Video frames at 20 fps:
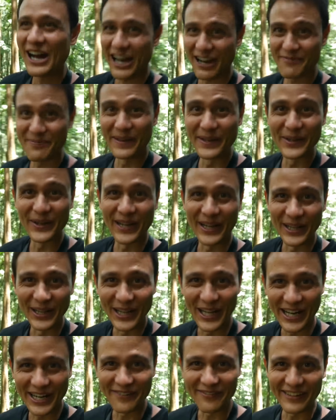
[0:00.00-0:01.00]
I've been doing a
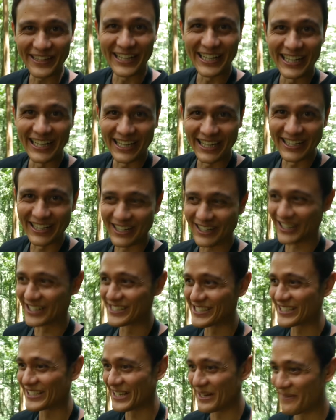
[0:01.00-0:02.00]
lot of eating in
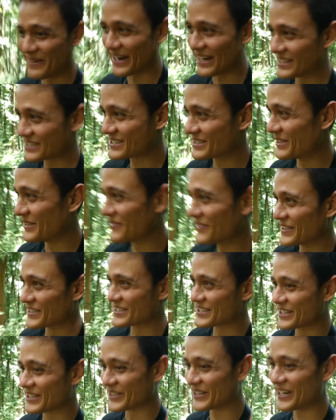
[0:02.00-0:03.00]
Nakhon Si Thammarat, so it
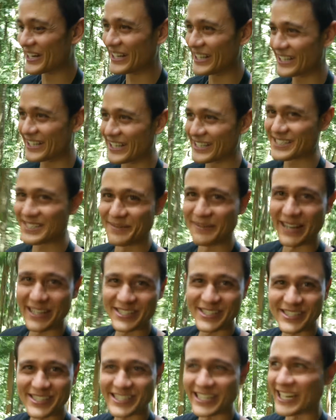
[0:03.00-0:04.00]
feels great to get some
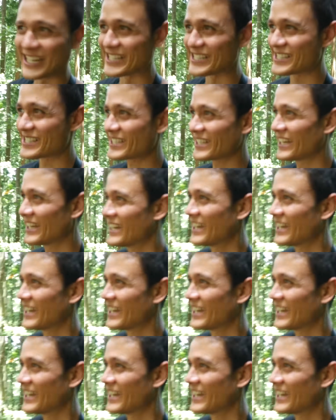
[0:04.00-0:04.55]
exercise